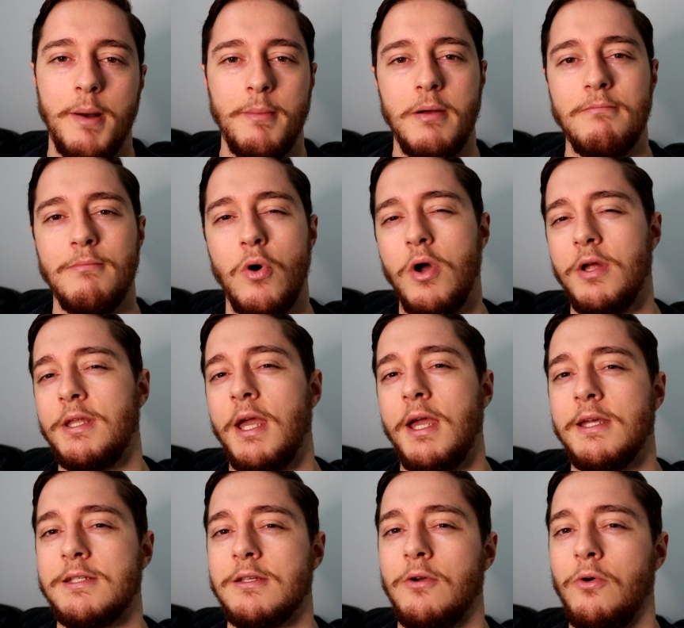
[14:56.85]
But my mind
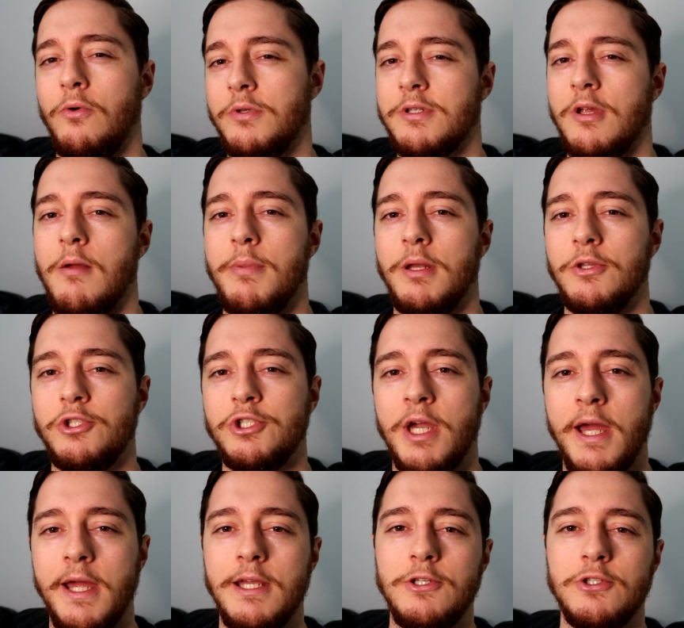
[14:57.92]
has also been
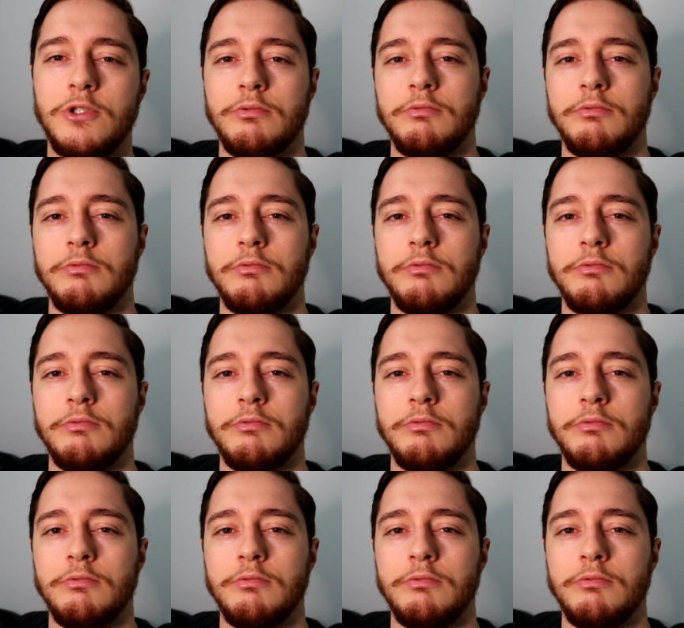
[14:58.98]
changed